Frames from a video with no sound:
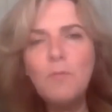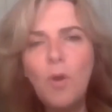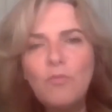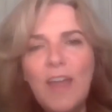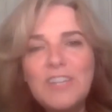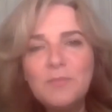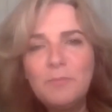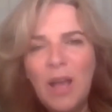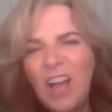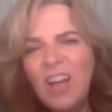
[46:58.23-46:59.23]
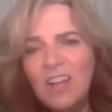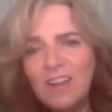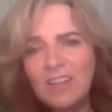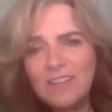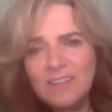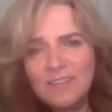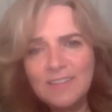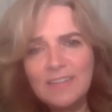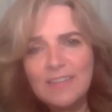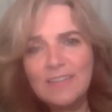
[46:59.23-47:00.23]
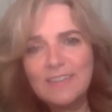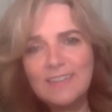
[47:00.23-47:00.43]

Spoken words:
more Reg and Pearl. Love